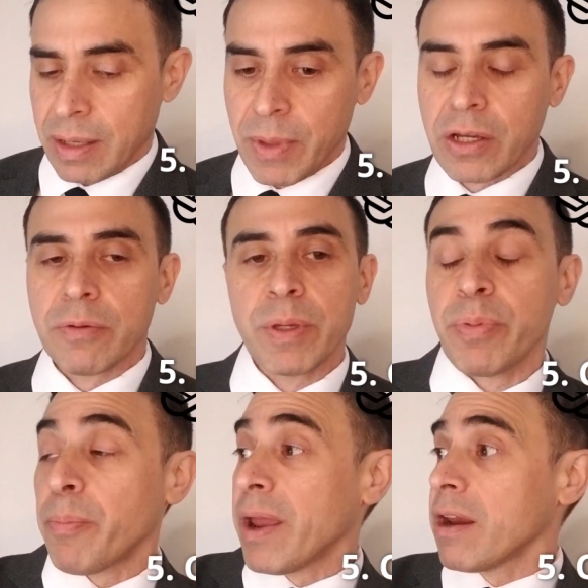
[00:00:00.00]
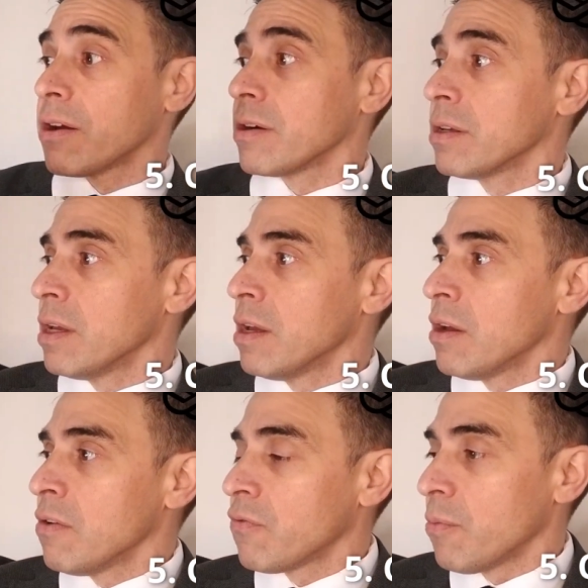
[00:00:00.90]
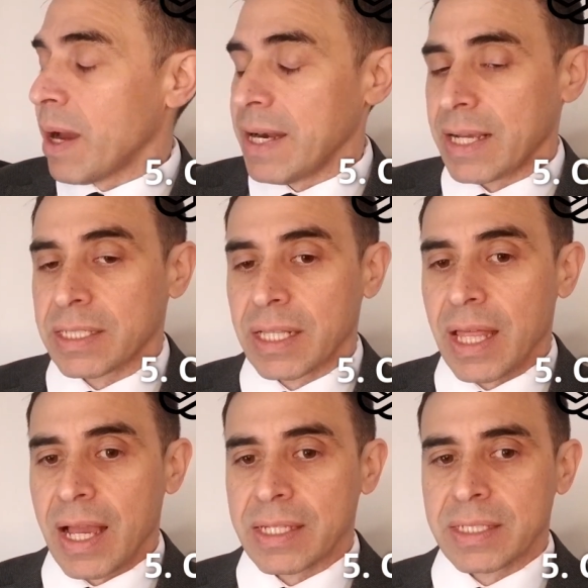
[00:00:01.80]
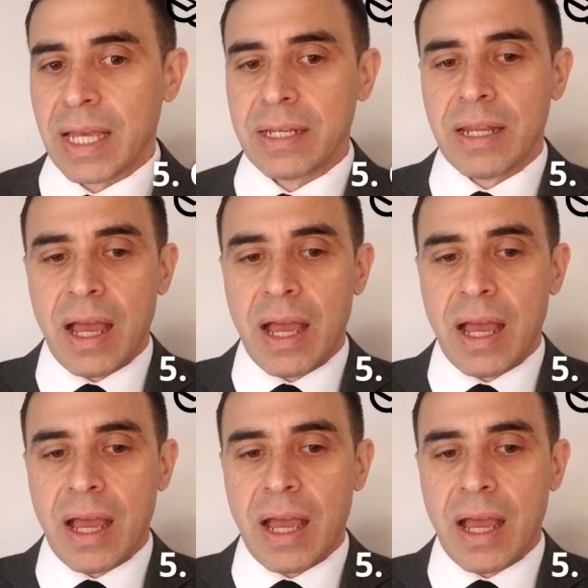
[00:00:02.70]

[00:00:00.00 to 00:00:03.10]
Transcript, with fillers: I'm not going to be prepared for my next class that